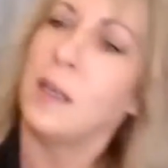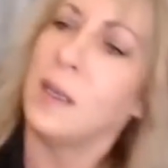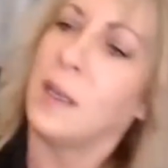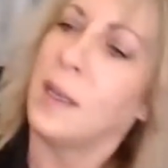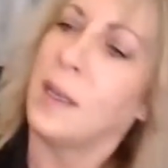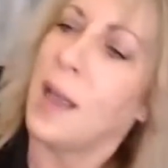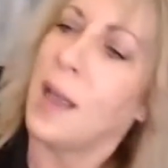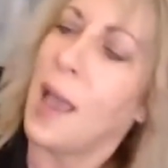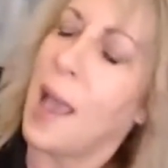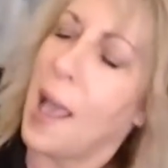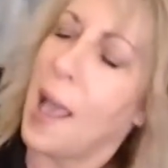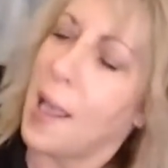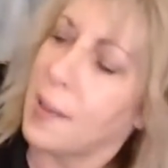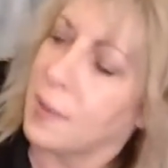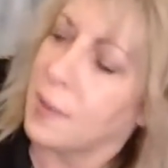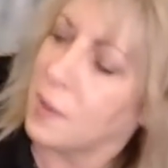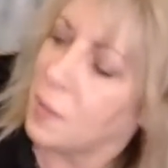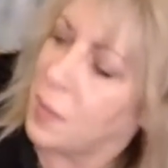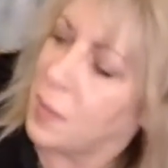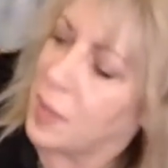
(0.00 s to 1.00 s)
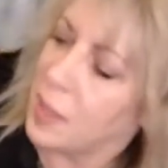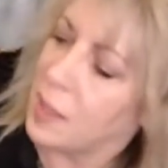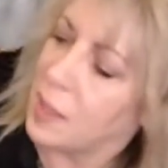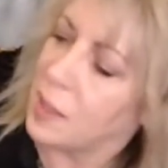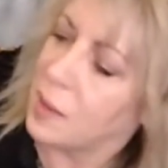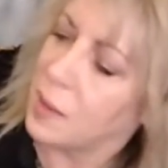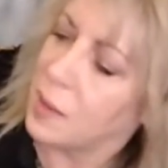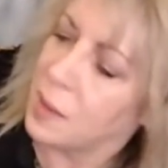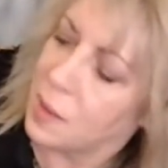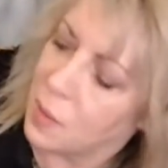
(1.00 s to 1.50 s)
it has
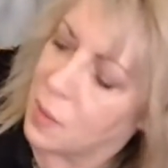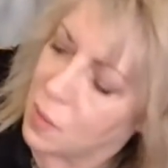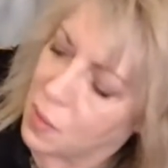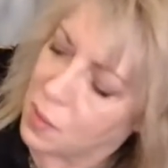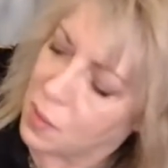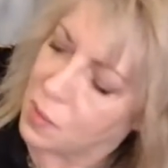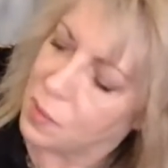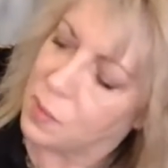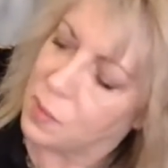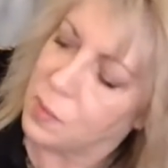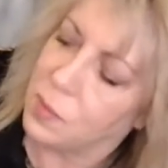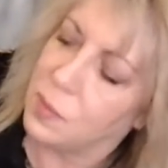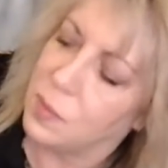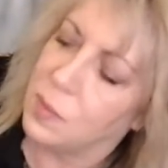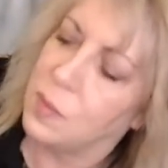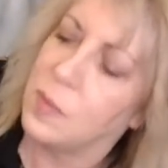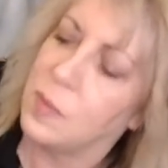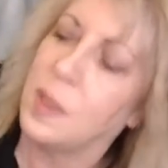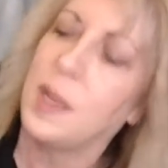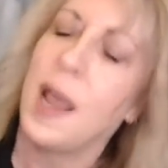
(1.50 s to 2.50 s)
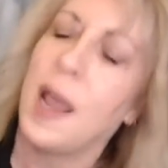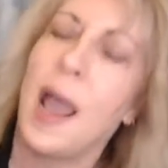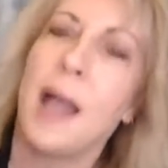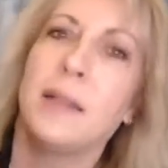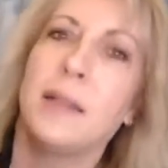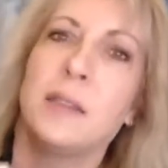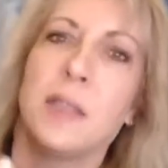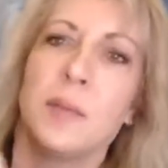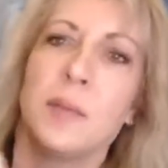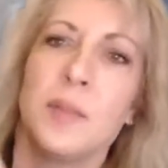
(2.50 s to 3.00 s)
been, it
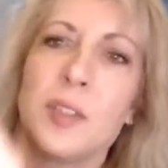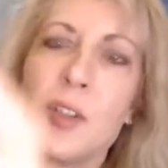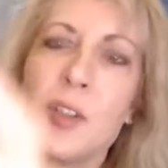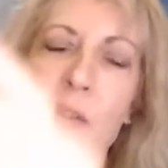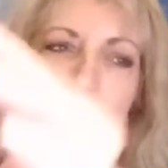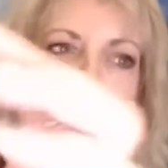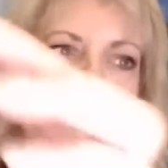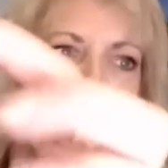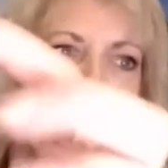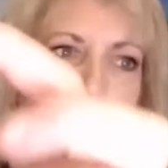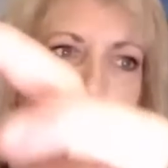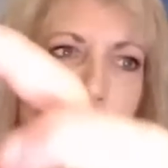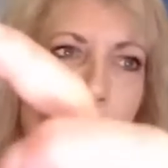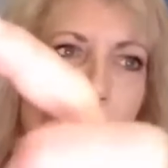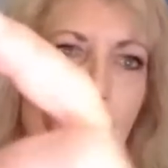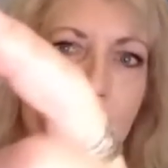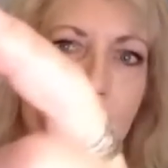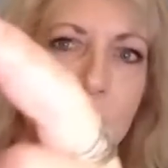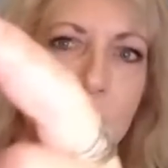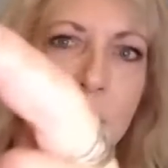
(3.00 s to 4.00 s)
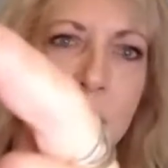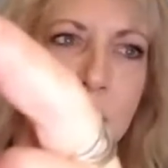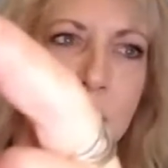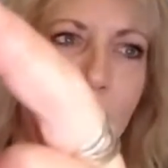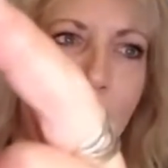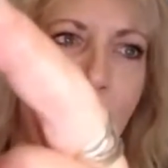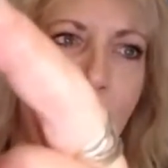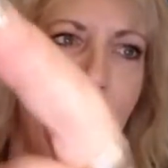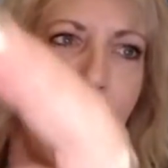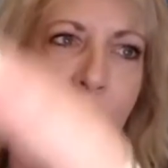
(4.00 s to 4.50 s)
had some scrapes on this
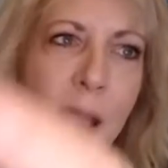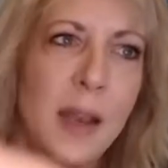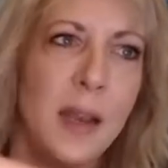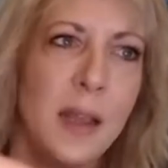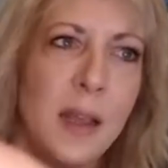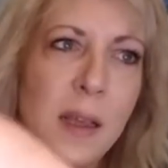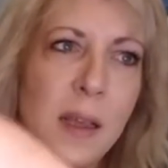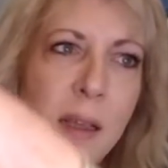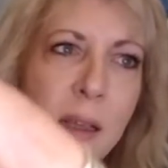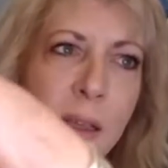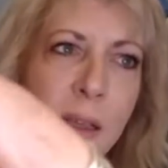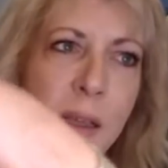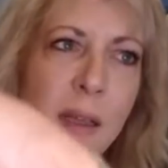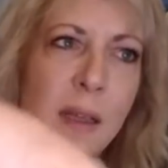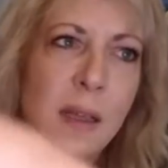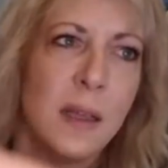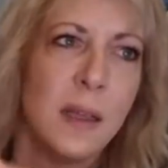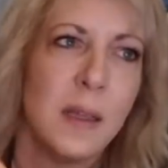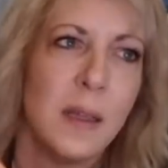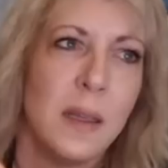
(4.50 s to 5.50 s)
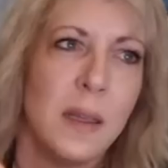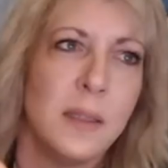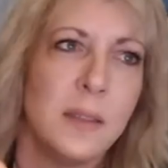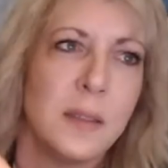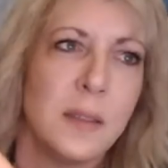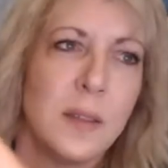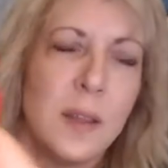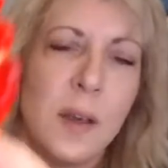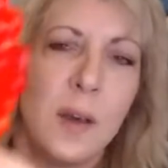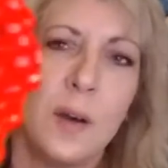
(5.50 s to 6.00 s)
side.
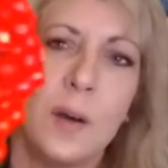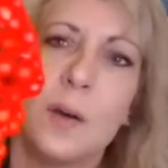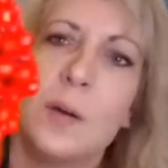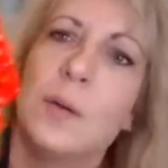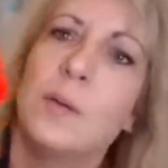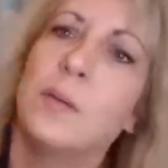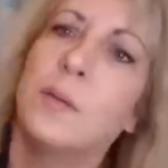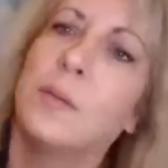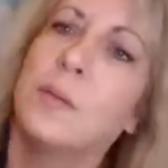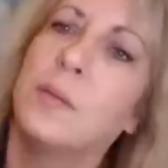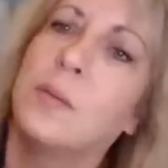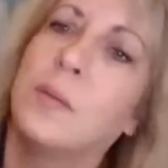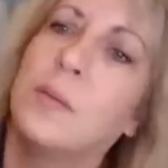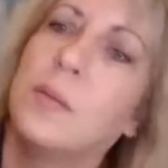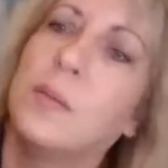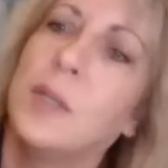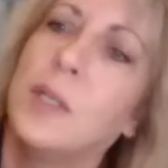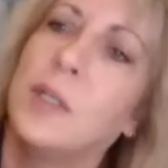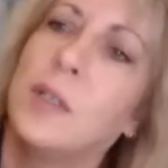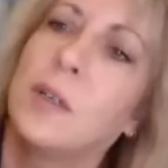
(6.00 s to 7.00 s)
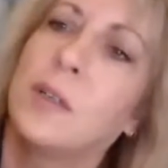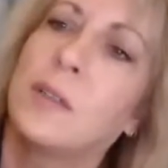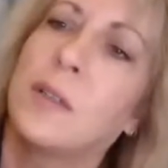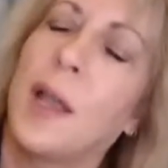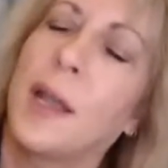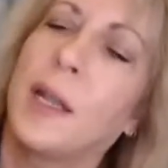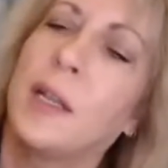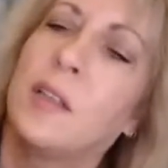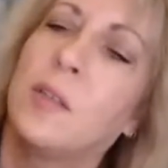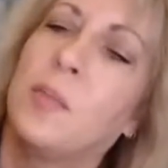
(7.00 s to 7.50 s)
And so it
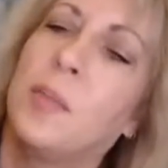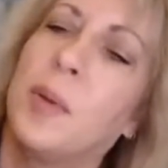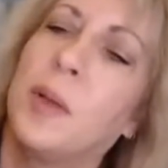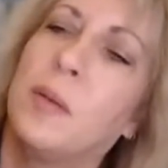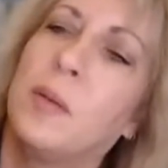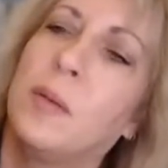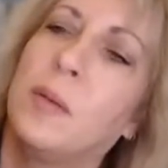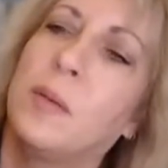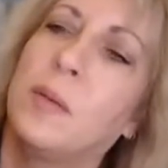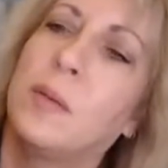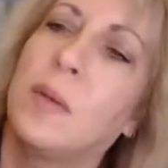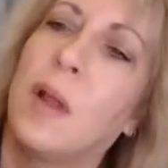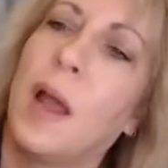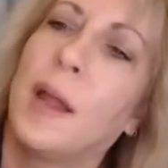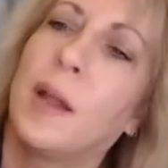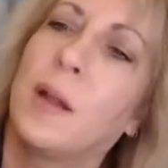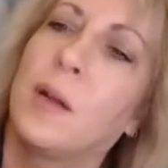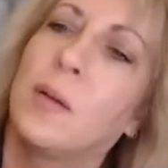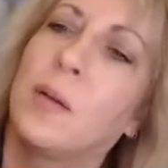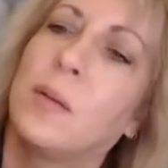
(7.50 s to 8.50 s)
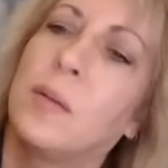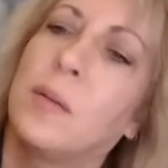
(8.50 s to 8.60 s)
looks like it's been like